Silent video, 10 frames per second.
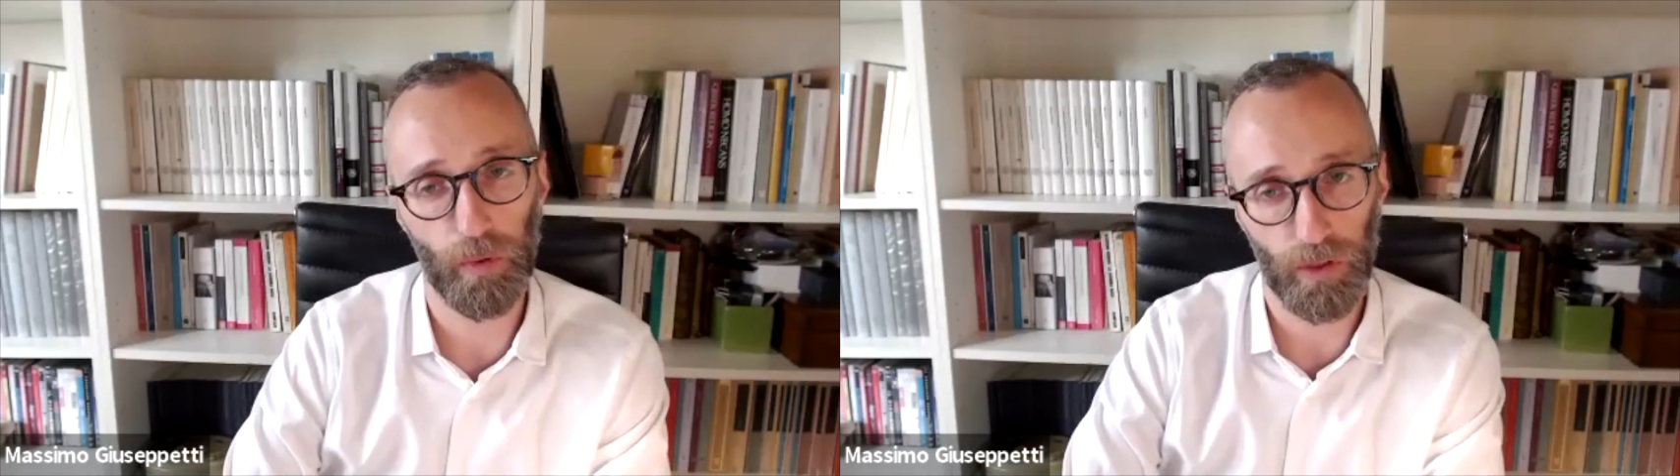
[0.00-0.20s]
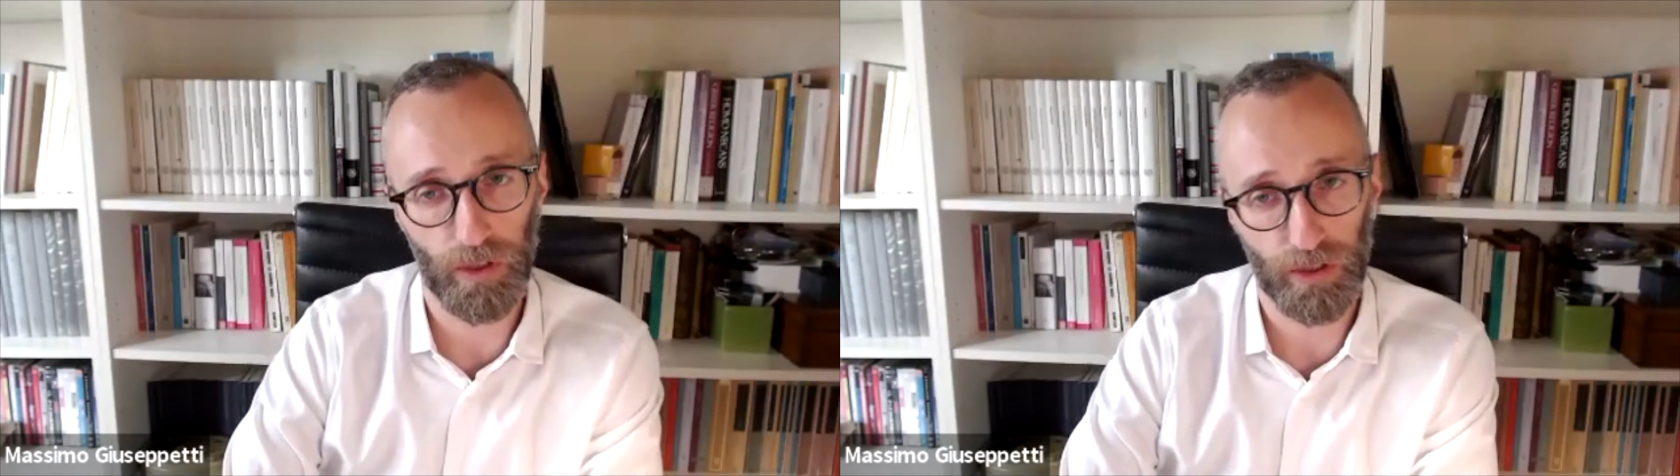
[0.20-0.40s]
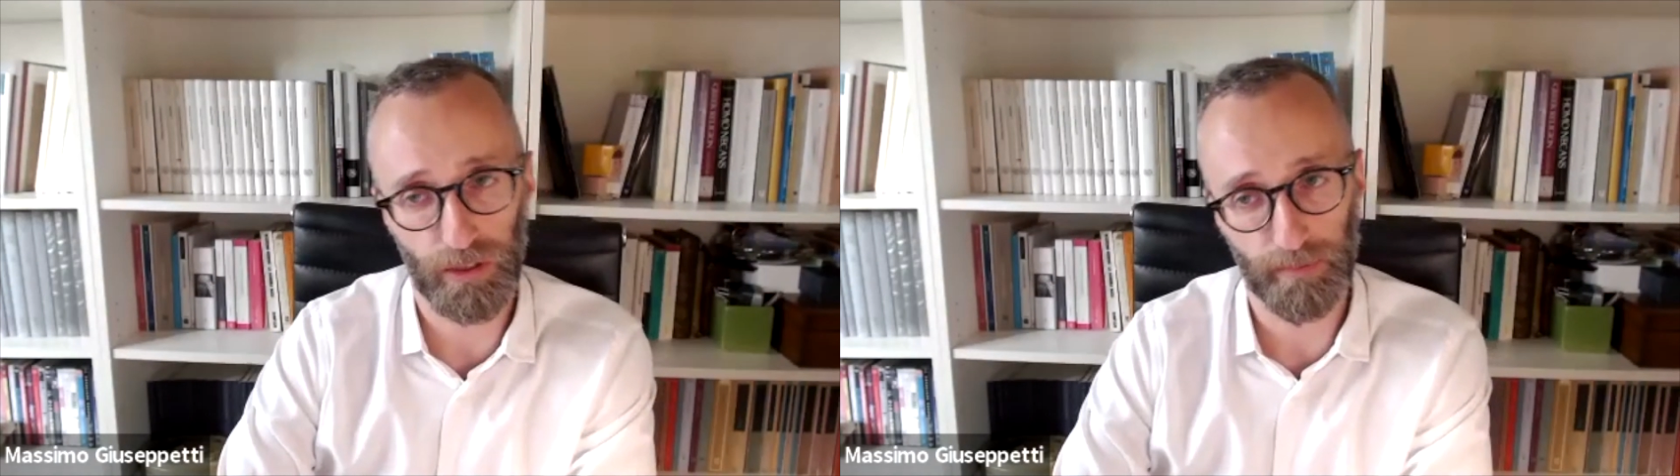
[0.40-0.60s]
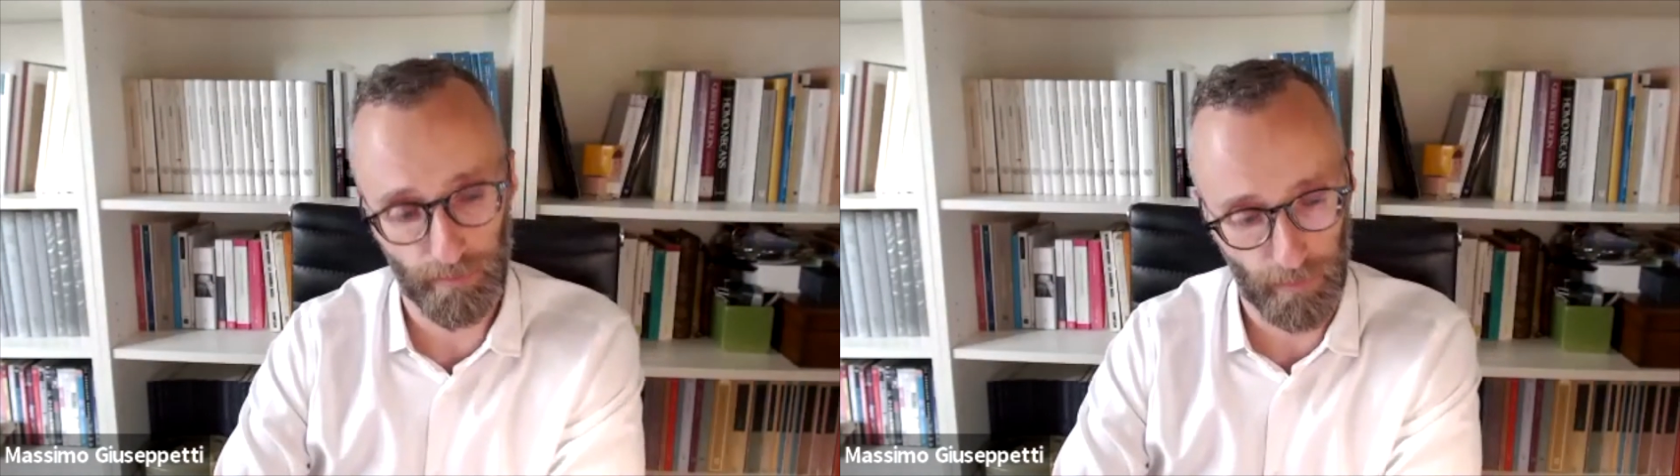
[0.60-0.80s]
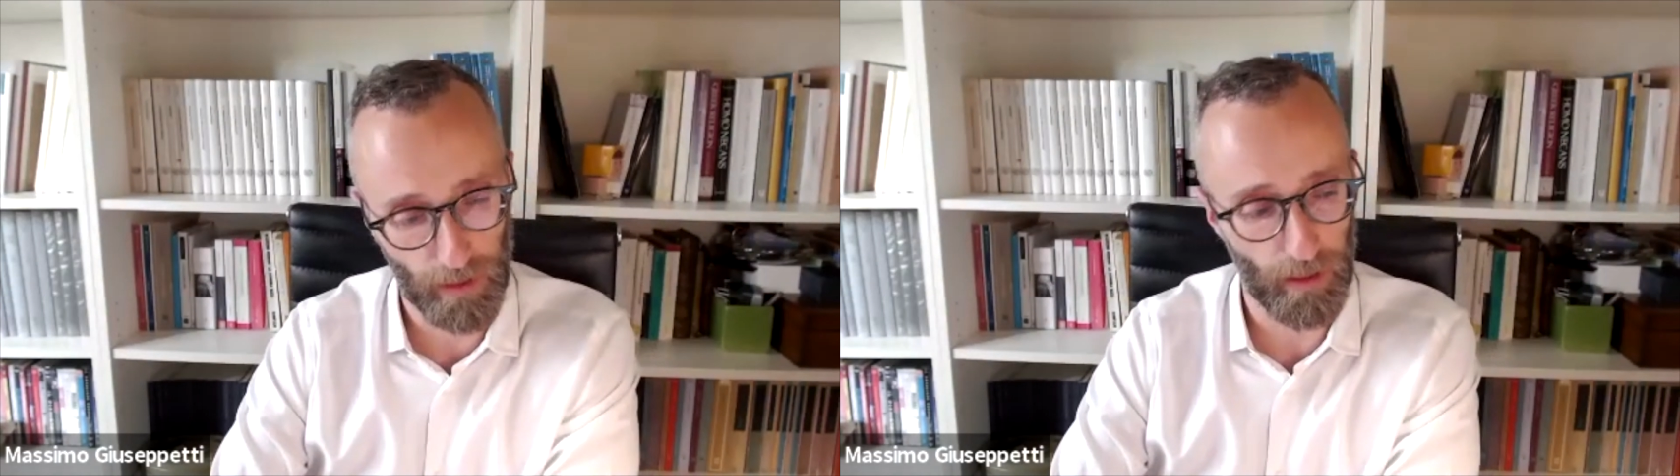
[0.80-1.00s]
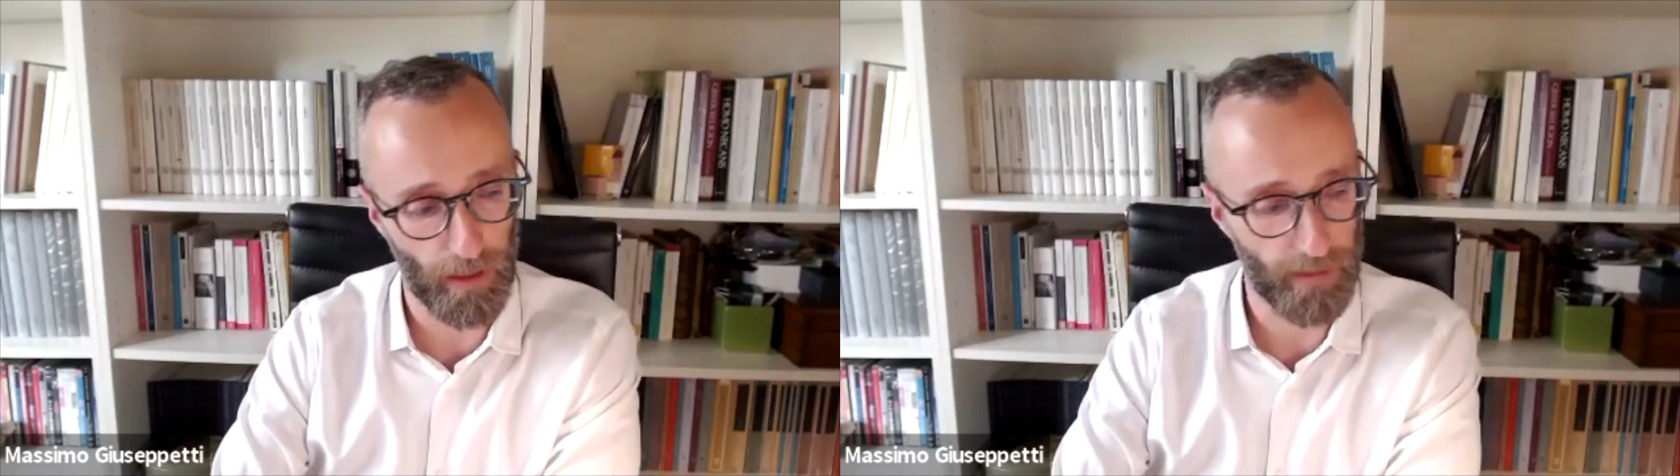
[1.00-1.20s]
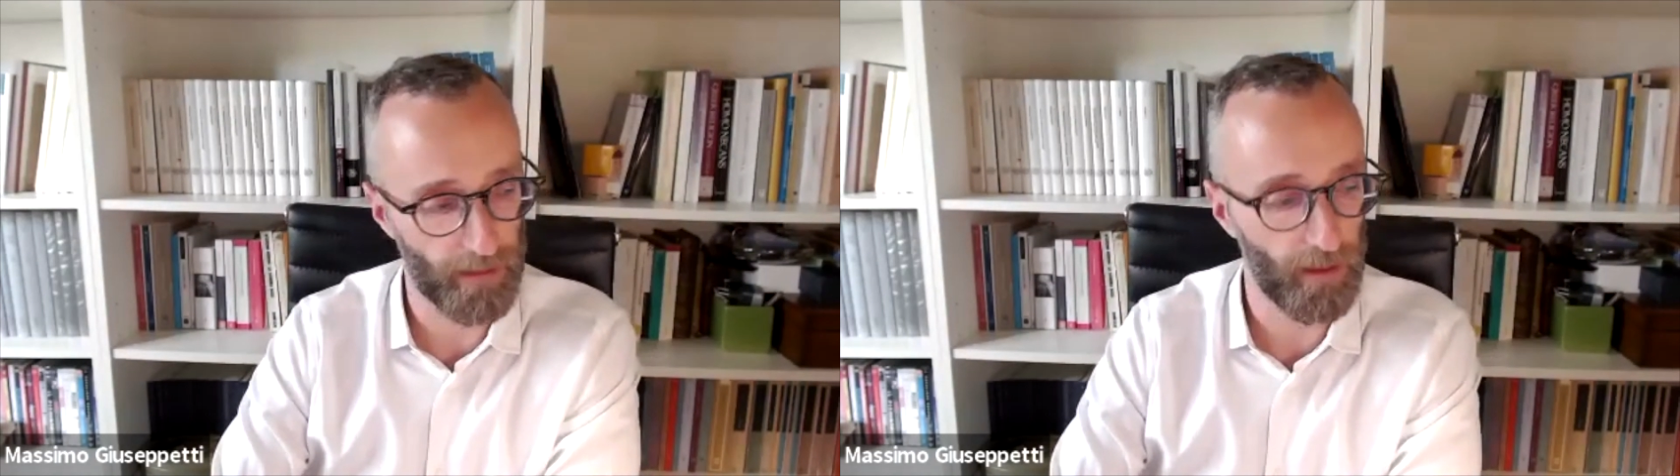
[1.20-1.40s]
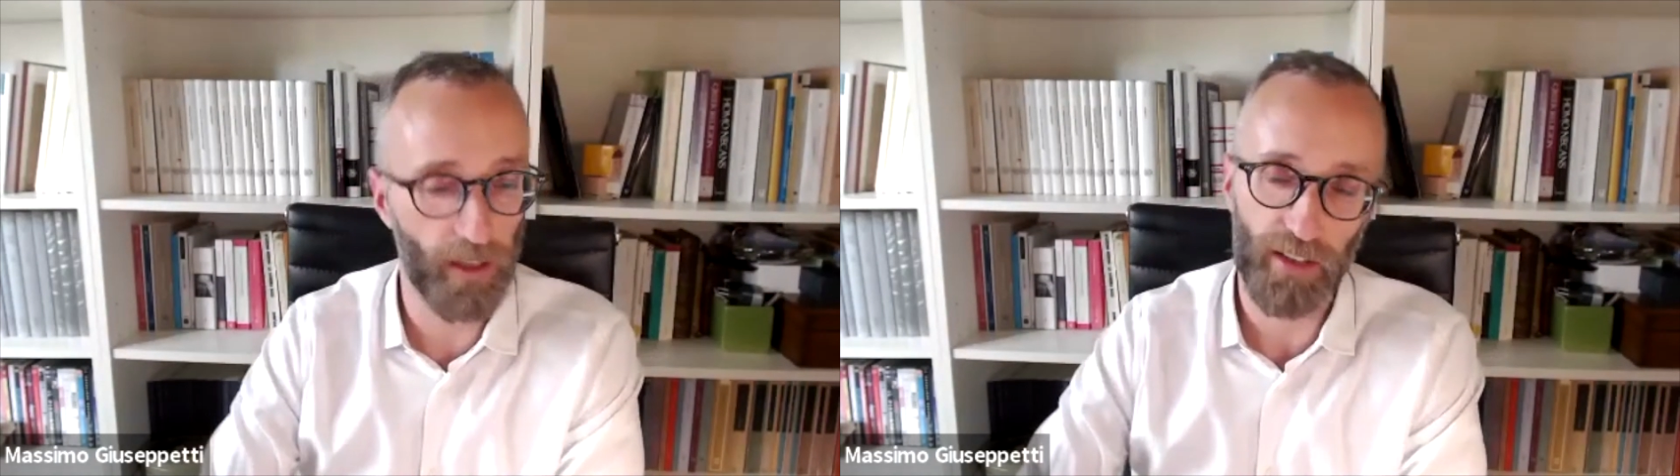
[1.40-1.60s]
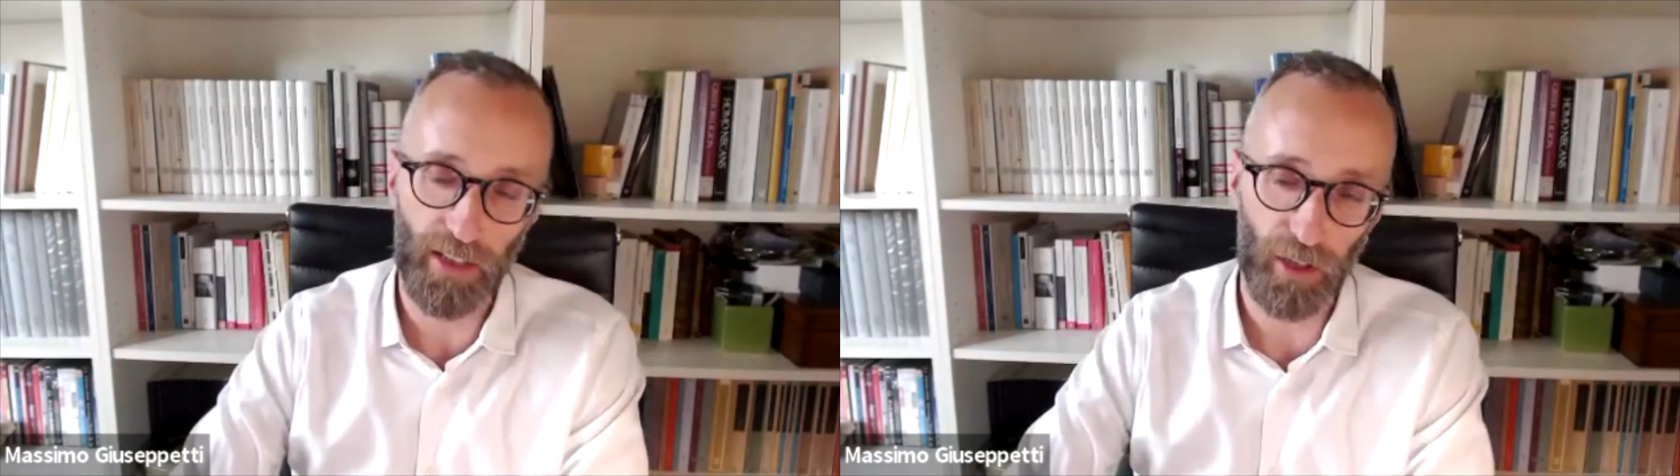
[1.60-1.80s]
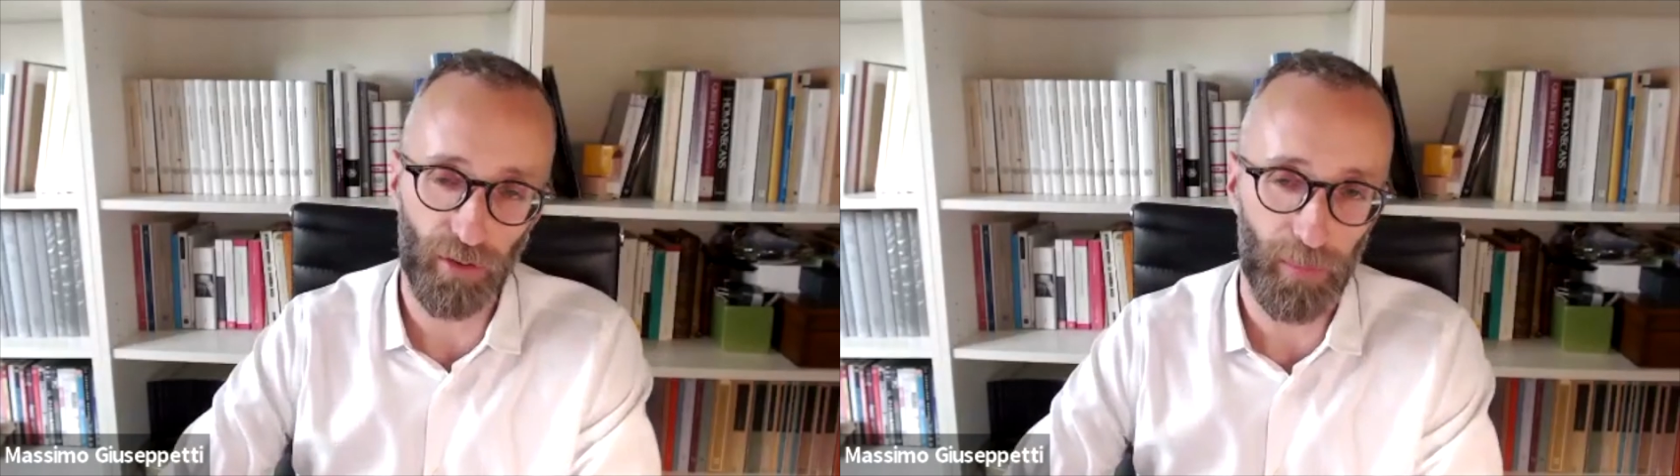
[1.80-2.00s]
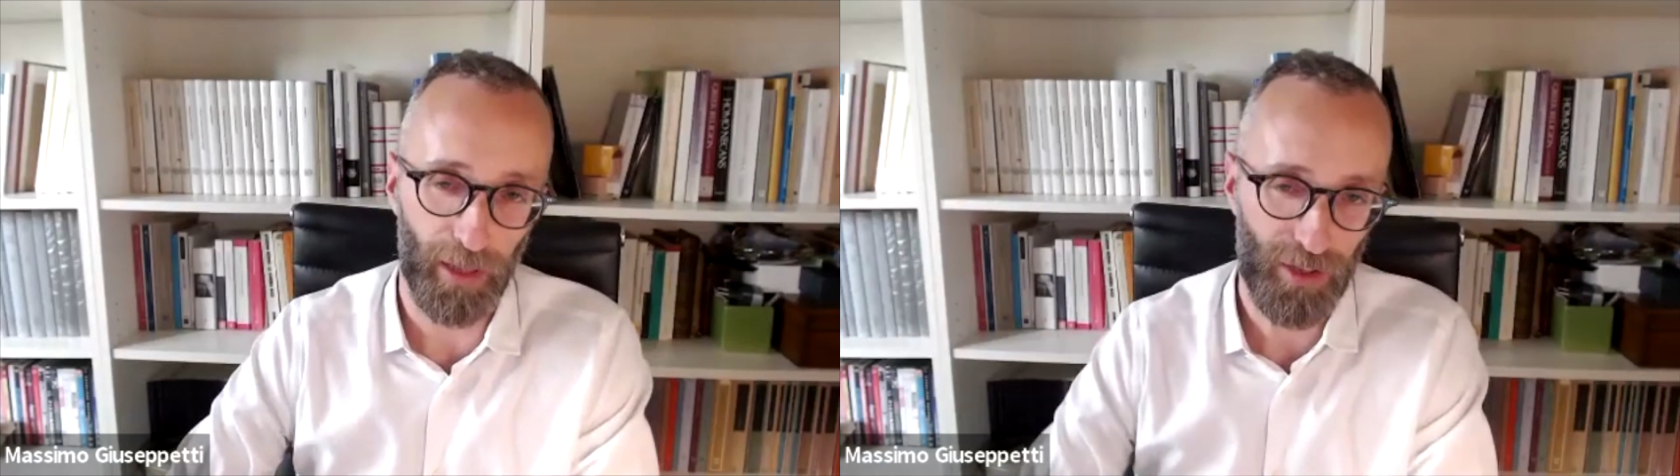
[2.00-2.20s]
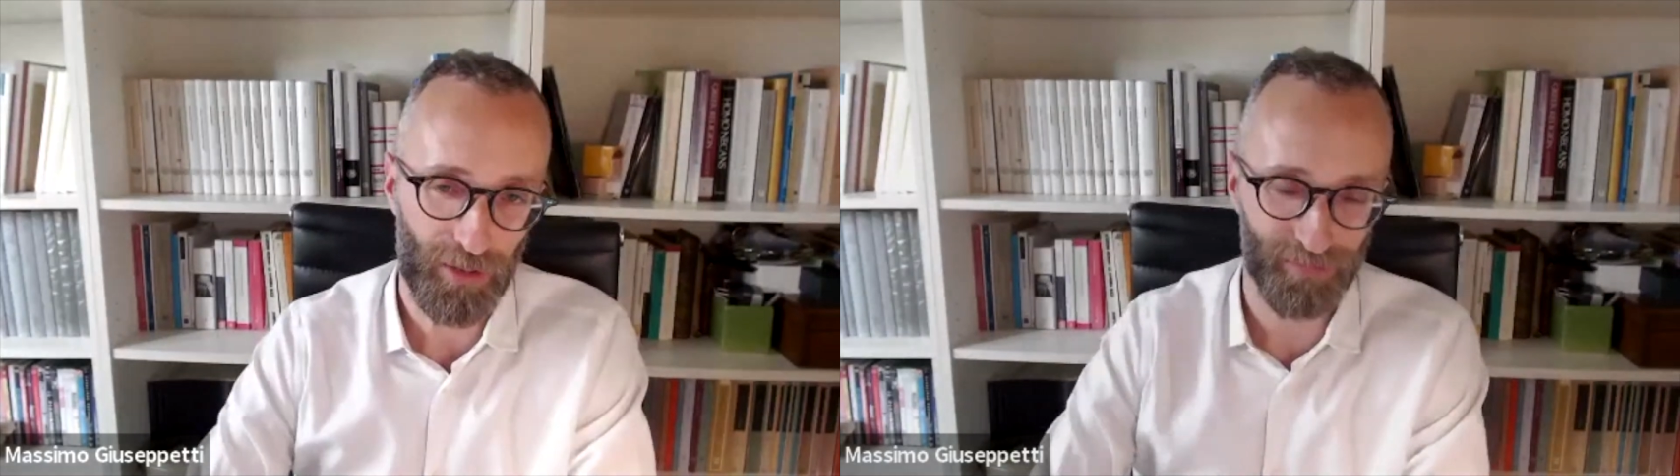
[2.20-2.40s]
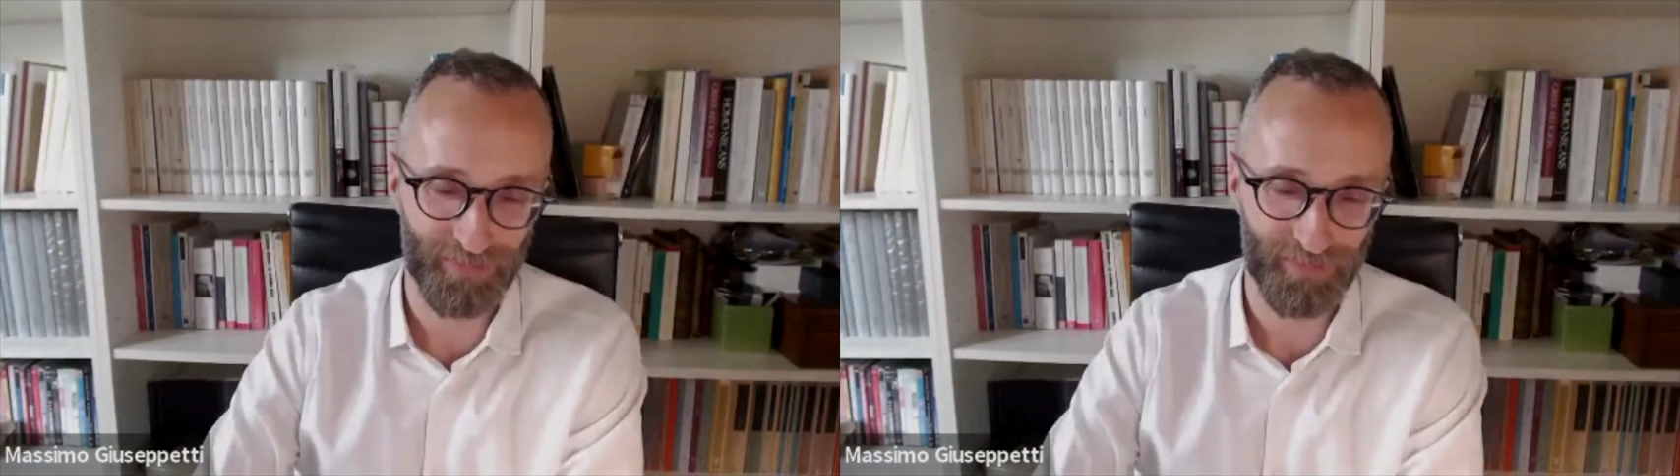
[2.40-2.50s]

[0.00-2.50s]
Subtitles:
poetry. Thank you very much.